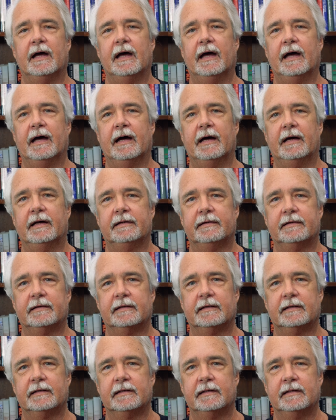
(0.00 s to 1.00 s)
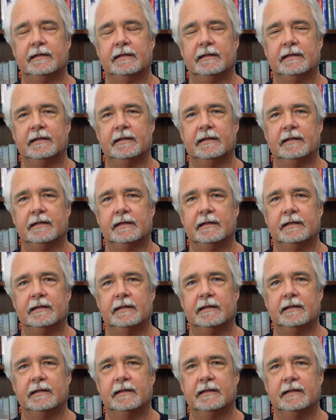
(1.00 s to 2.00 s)
And
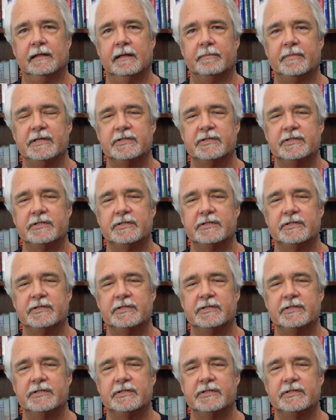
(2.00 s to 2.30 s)
let